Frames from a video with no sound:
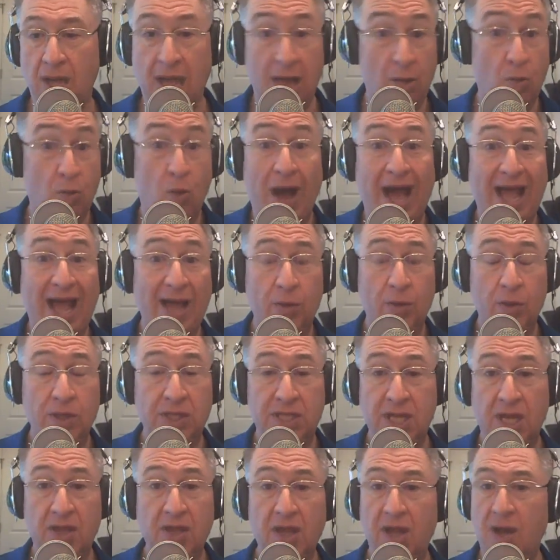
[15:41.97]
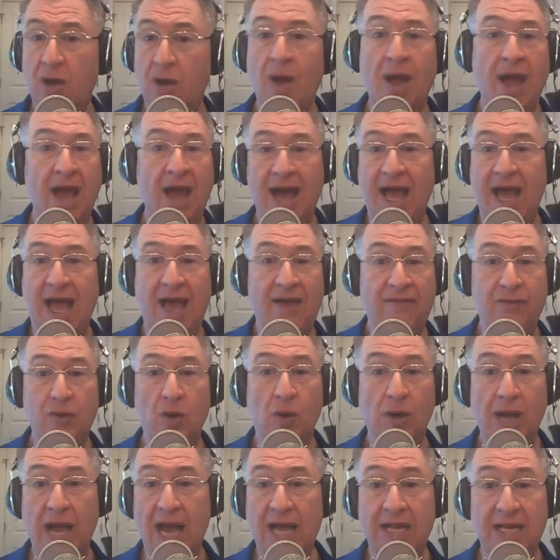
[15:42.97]
And why it was in there, I have
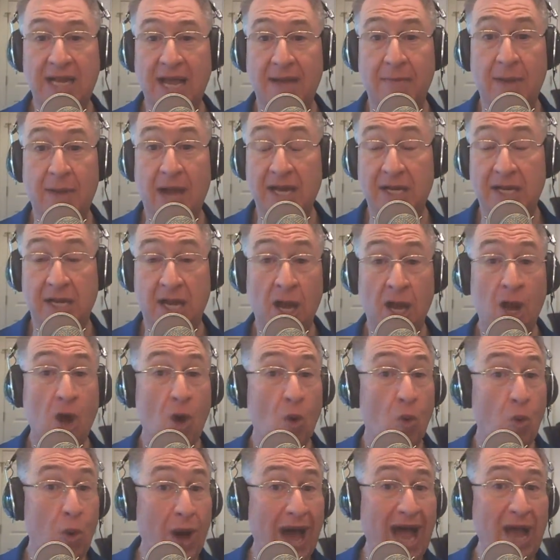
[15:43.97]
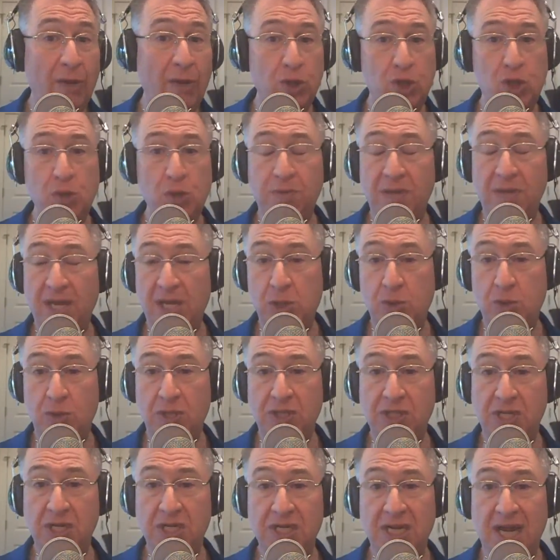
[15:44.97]
no goddamn idea. Why would you play
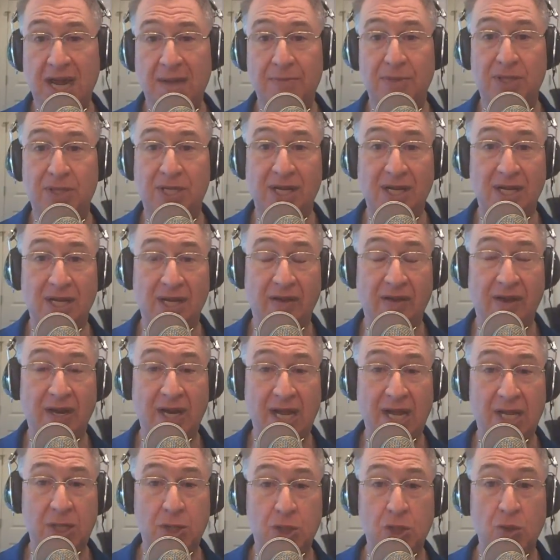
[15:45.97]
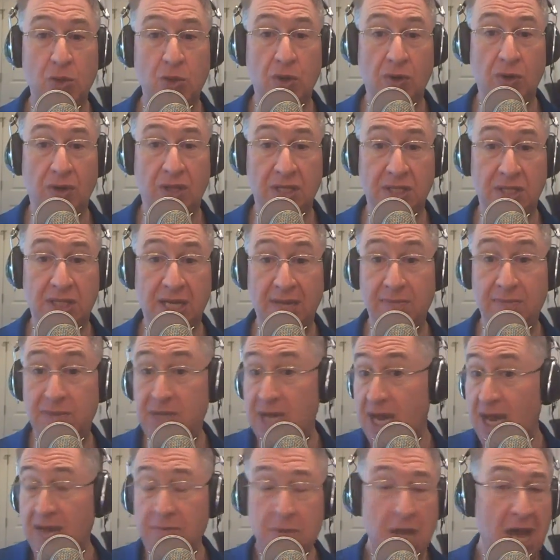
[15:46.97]
Tristan Thompson and Larry Nance Jr. at the same
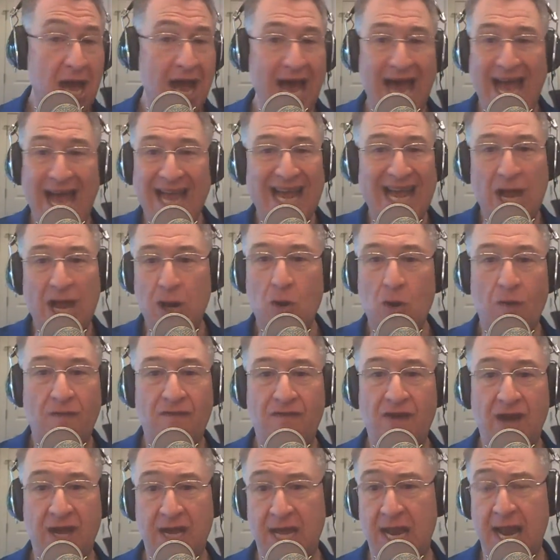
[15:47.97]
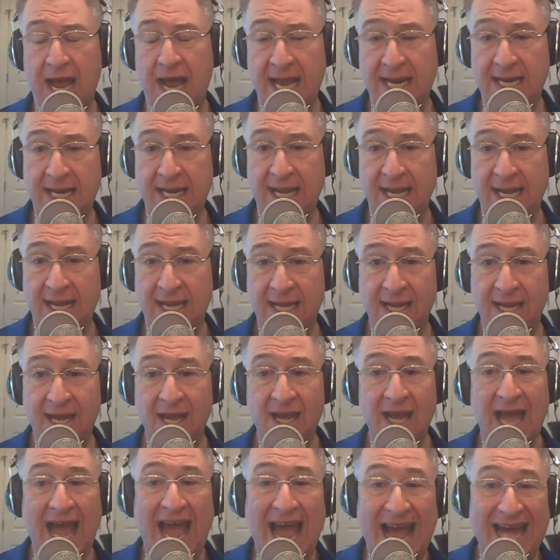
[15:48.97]
time? I got no fucking idea.
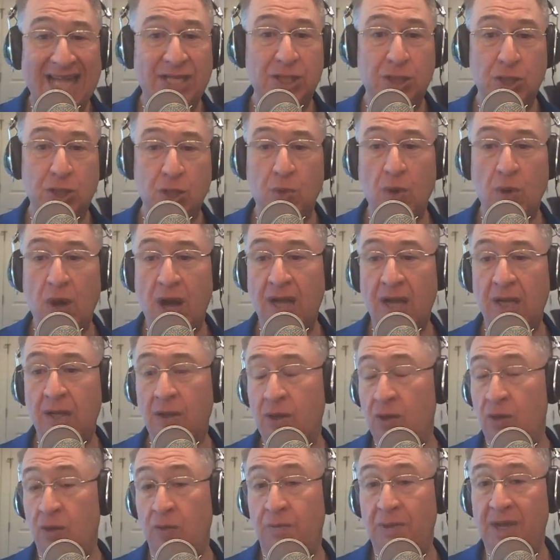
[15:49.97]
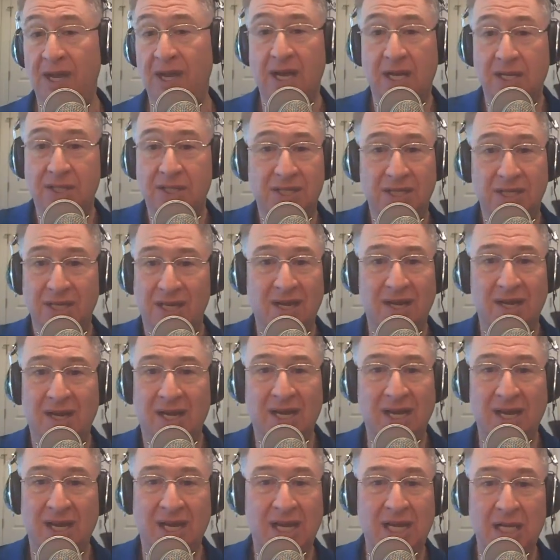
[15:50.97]
Ask Tyronn Lue, because
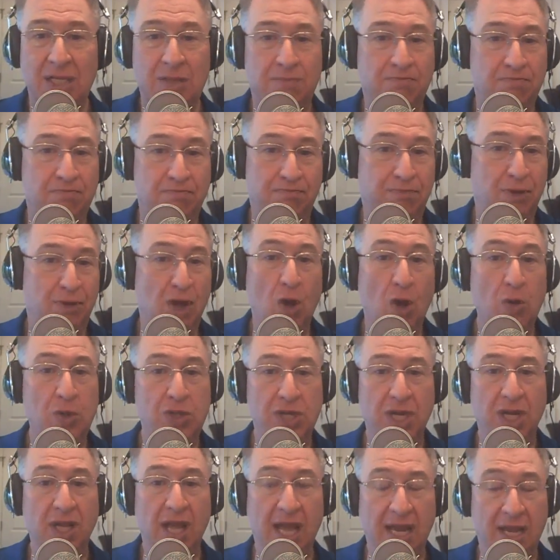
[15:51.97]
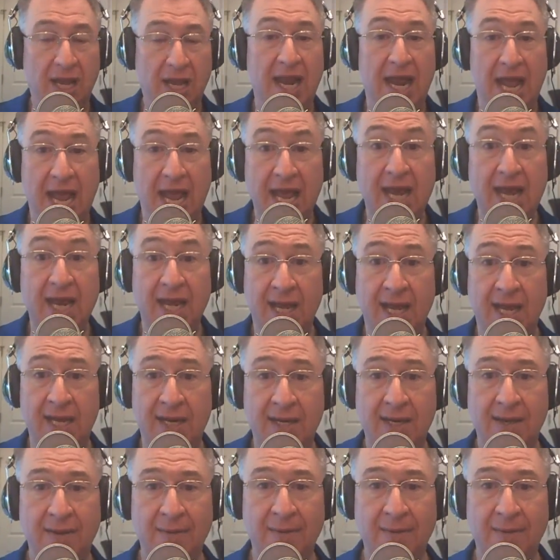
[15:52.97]
he's coaching like an idiot.